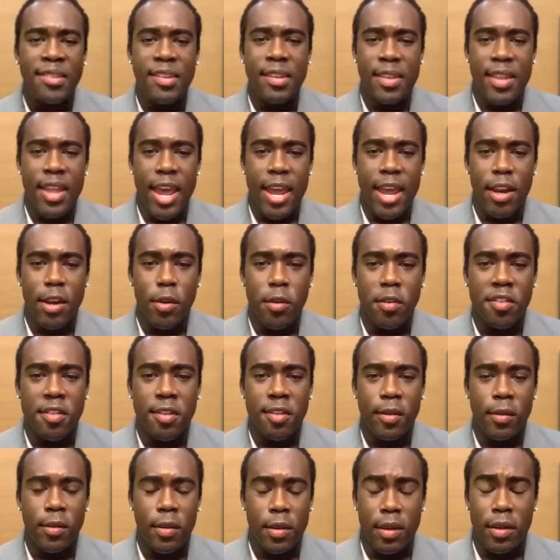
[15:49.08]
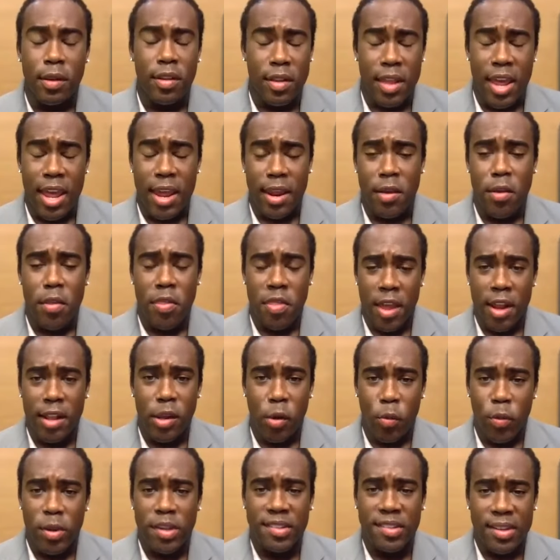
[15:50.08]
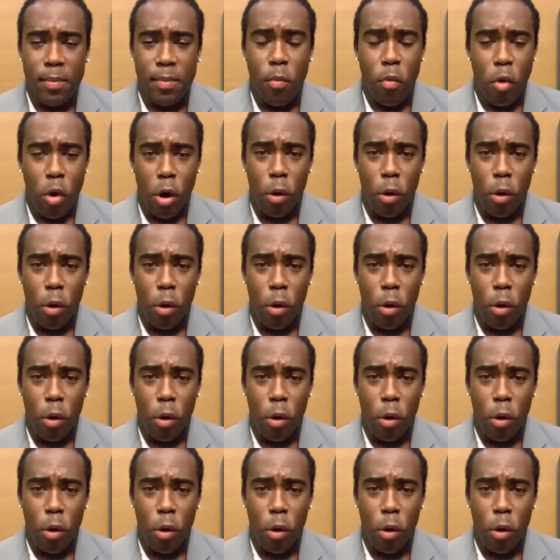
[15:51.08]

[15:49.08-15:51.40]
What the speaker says: that you think that we see more